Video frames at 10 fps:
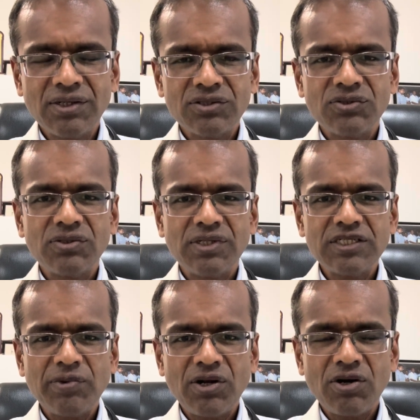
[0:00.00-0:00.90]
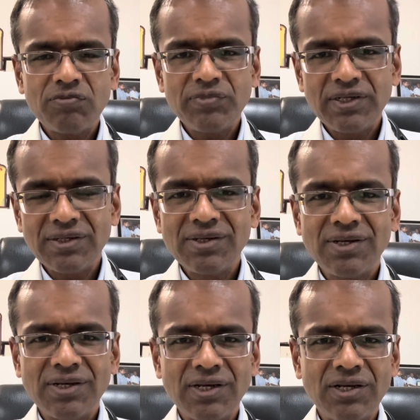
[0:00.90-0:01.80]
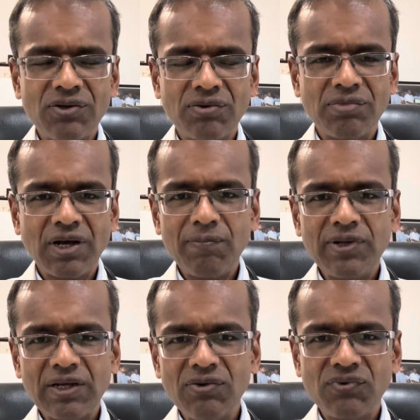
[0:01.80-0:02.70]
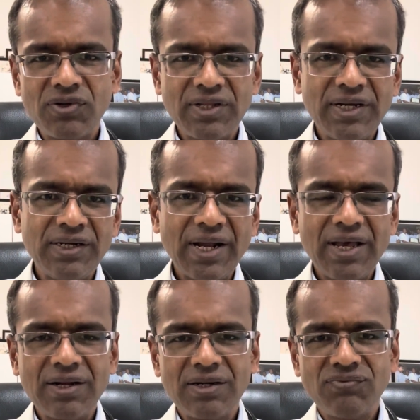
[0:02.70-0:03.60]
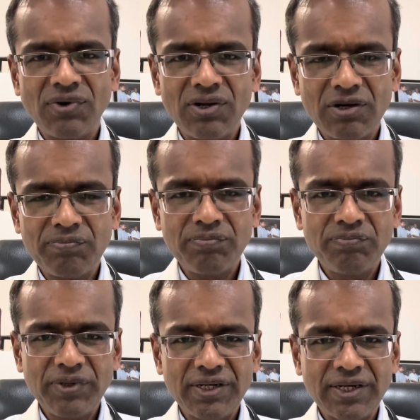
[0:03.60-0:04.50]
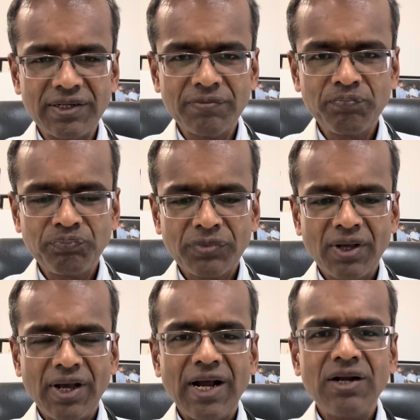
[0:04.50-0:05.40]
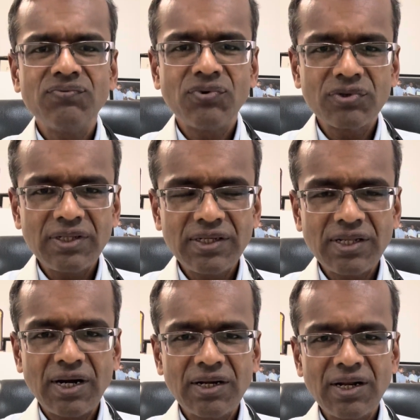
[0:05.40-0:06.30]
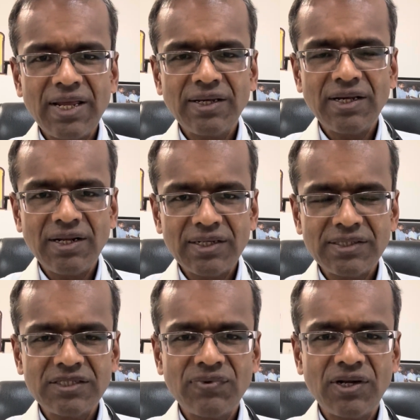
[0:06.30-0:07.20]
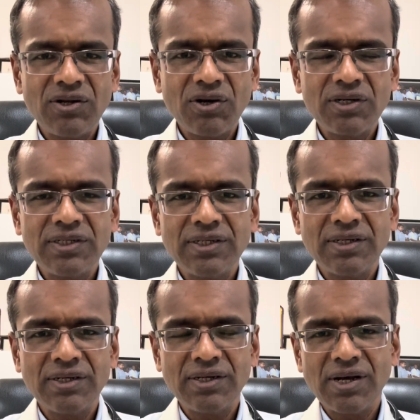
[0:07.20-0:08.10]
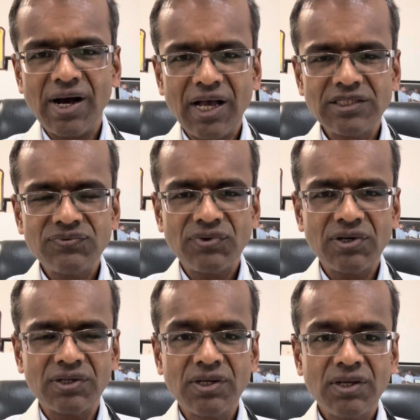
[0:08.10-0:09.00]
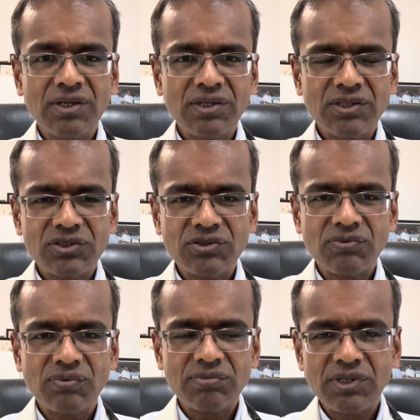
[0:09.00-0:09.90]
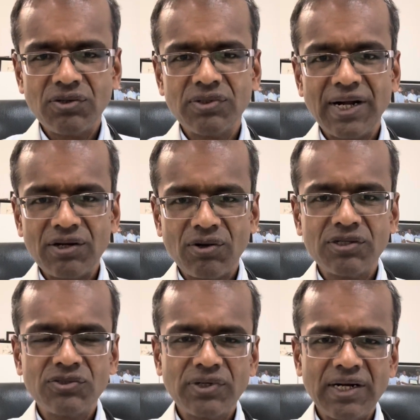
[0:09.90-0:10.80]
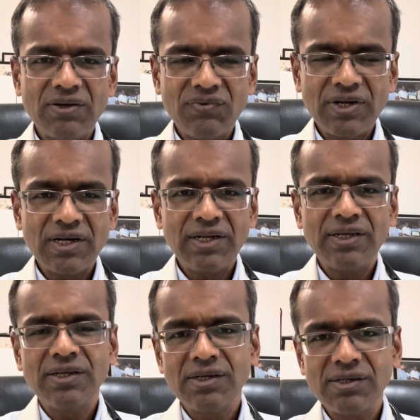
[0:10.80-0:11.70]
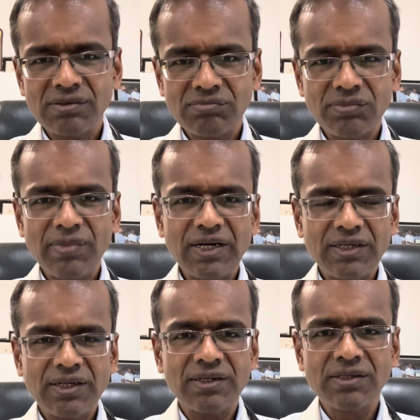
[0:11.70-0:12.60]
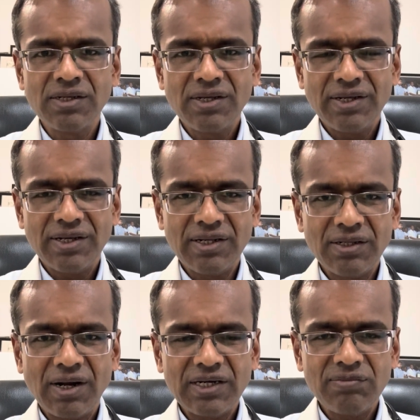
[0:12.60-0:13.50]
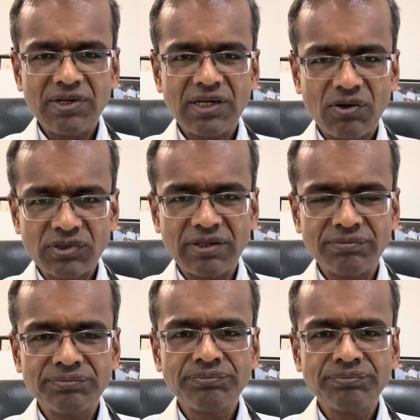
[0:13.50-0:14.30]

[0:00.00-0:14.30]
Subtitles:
So this may not be applicable for the entire follow-up period. And fourthly, the underlying illnesses were not asked for. So that also can definitely matter in the ultimate outcome.